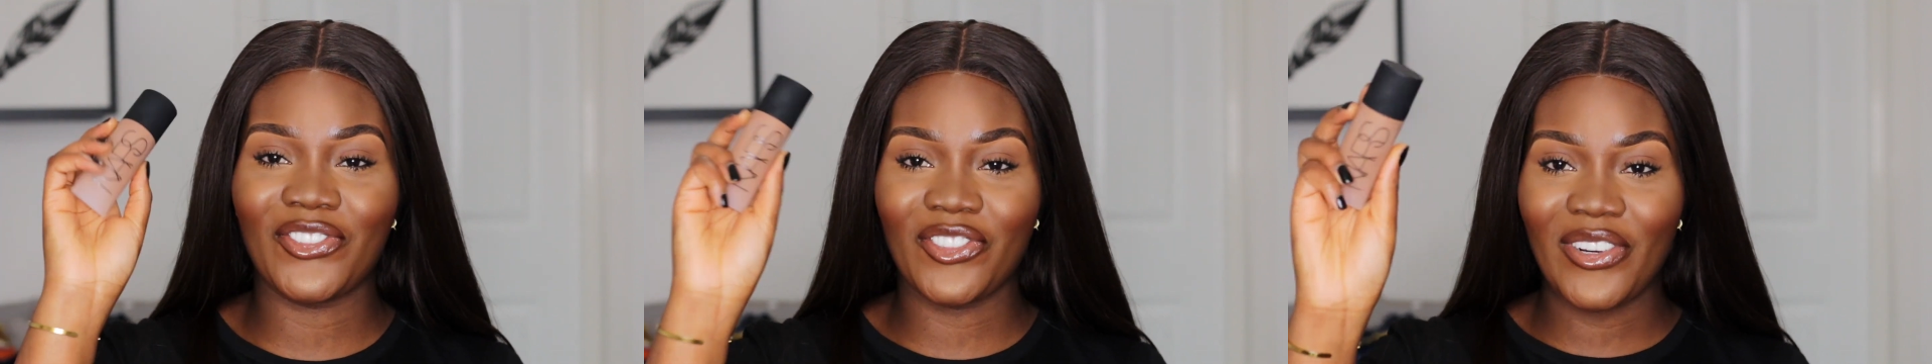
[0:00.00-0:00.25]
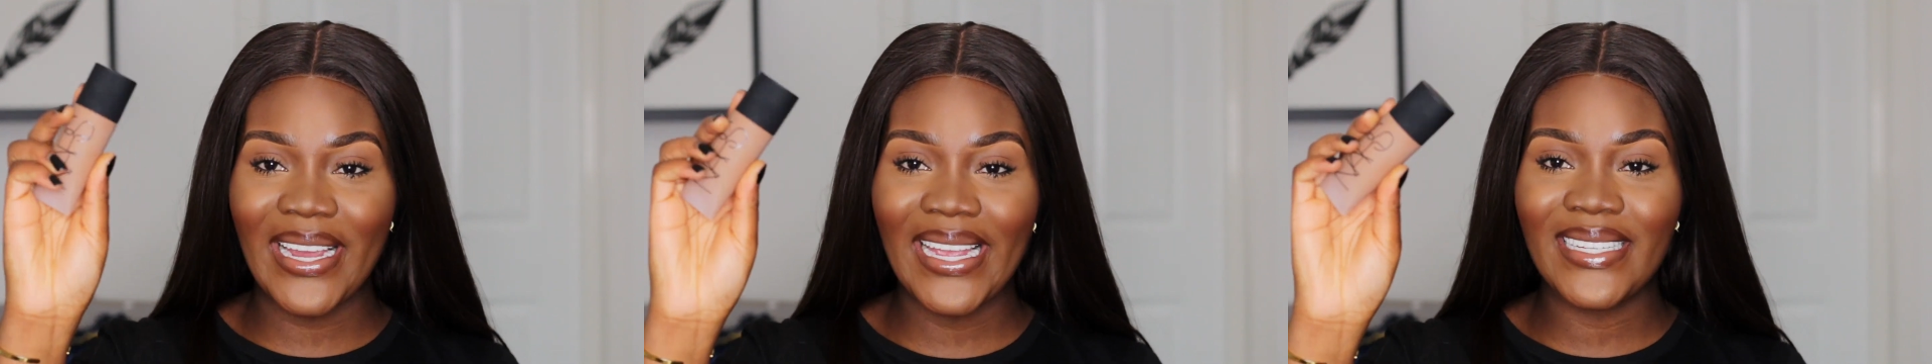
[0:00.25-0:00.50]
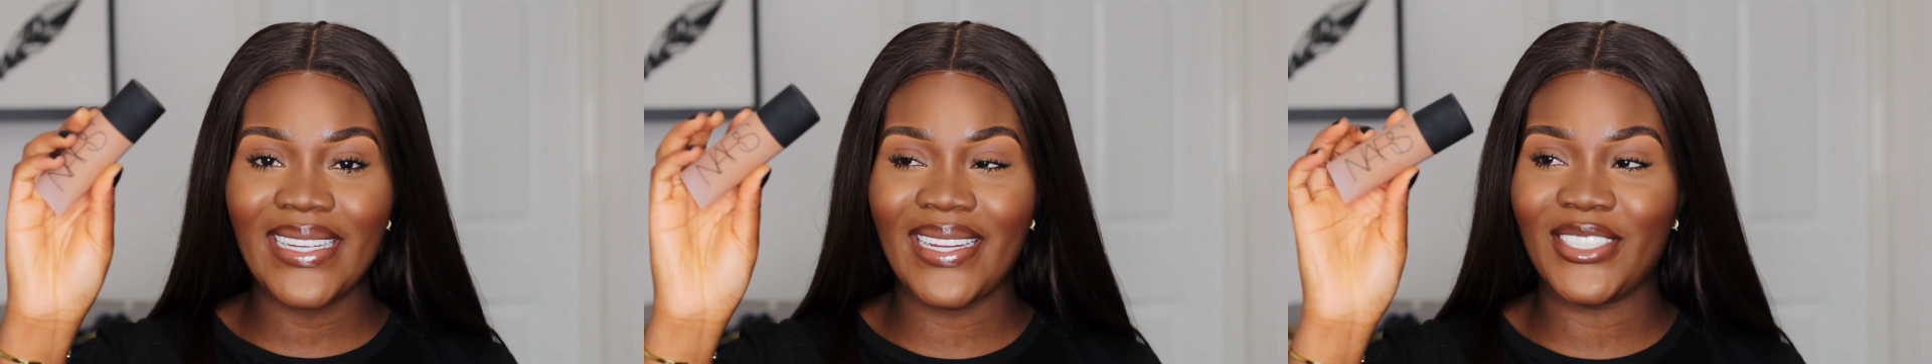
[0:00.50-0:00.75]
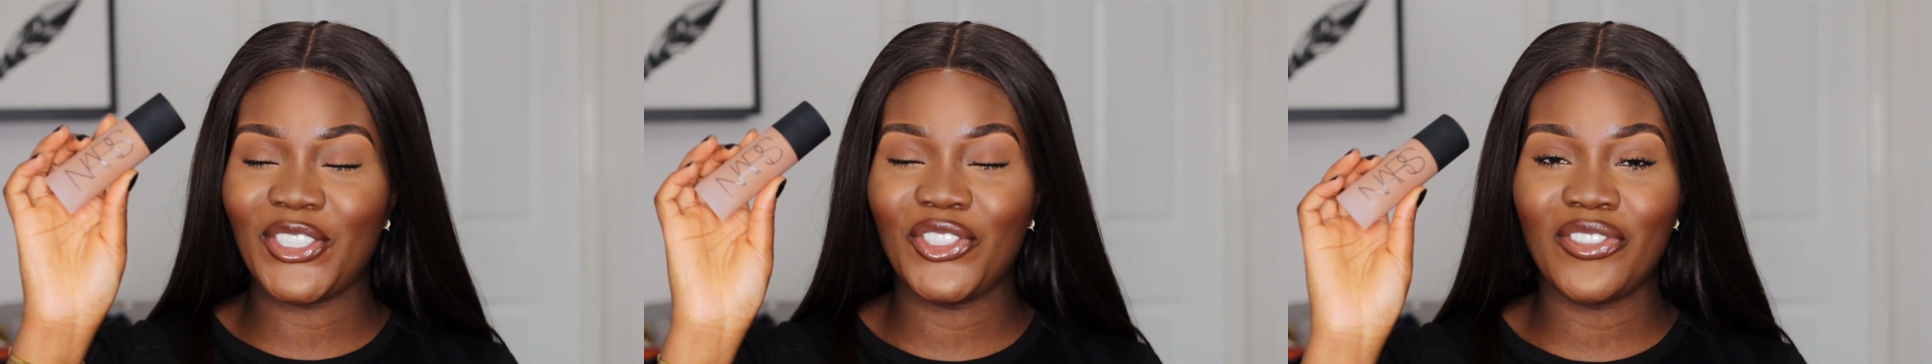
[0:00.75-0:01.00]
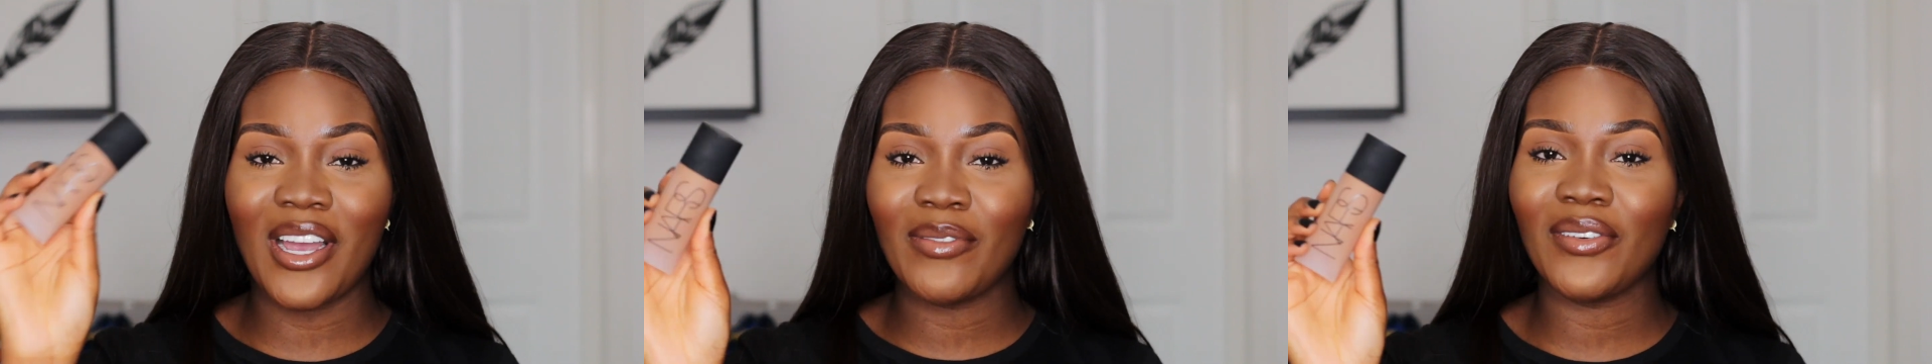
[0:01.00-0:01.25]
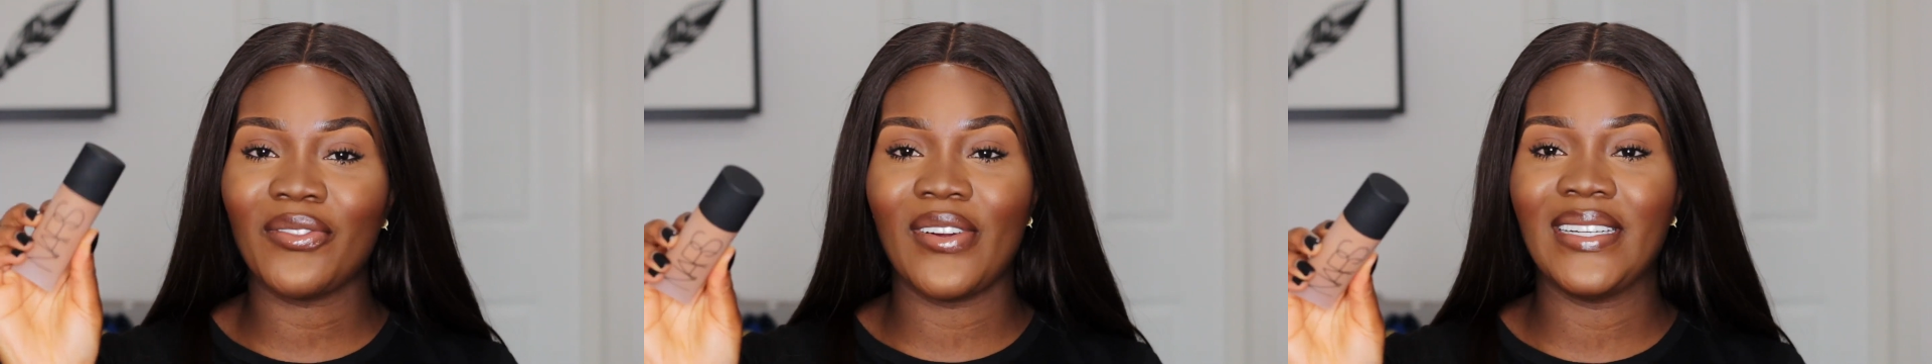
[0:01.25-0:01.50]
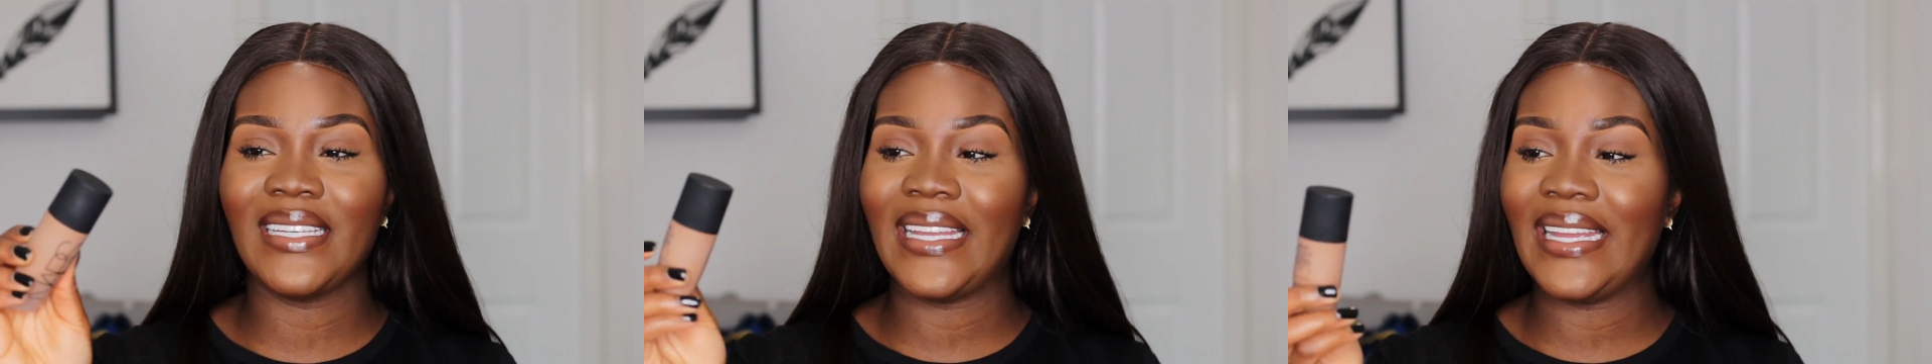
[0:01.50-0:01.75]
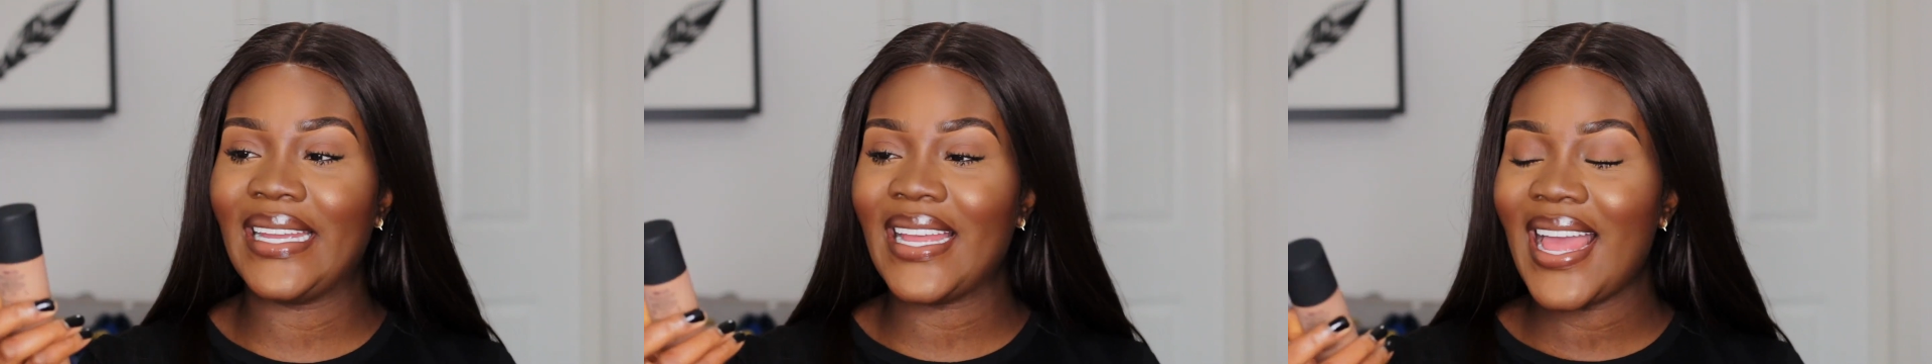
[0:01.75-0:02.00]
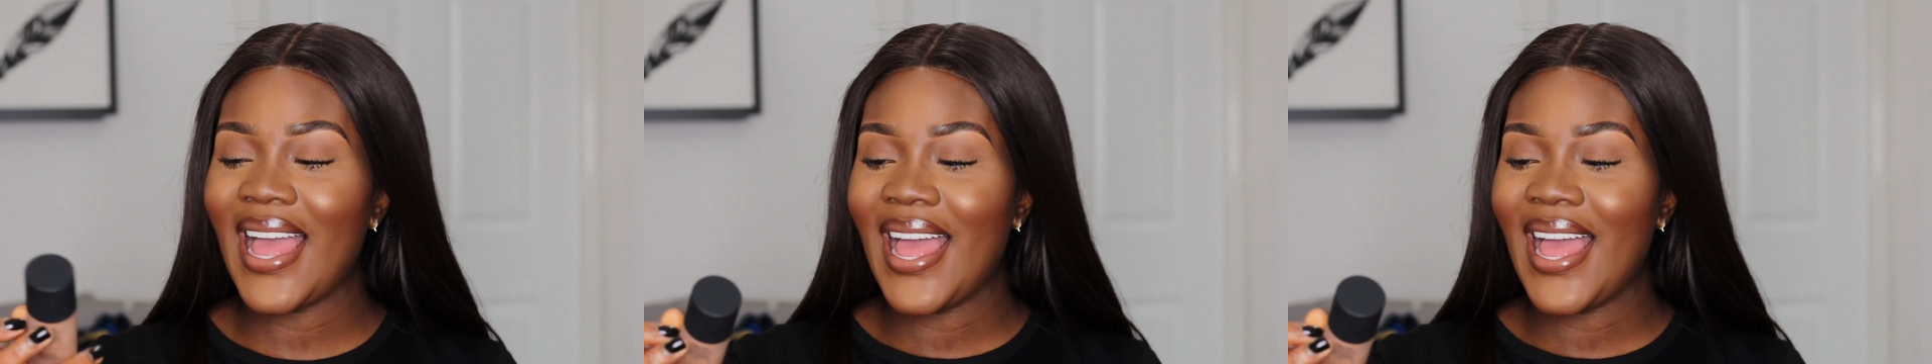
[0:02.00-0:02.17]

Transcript: great. It is travel friendly.